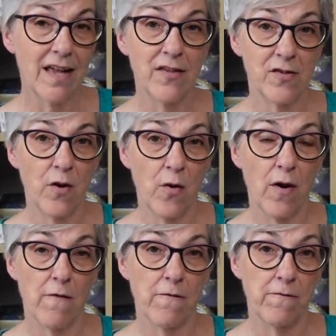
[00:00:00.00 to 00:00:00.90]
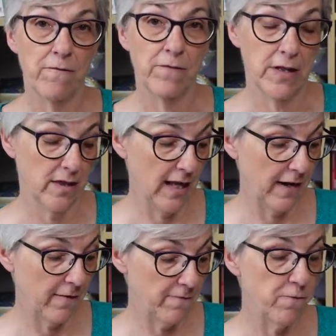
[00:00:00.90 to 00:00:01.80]
So
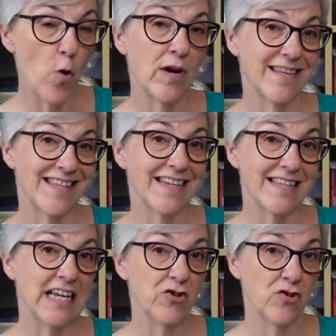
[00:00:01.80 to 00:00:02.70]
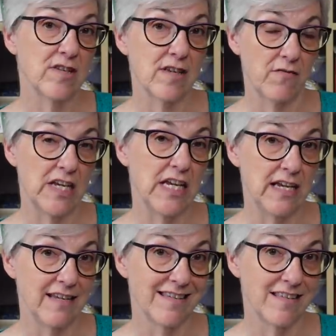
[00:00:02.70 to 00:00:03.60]
like 4 to 6 inches of
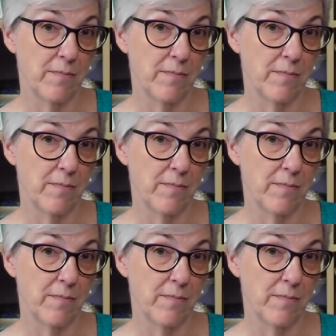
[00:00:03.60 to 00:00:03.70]
ease,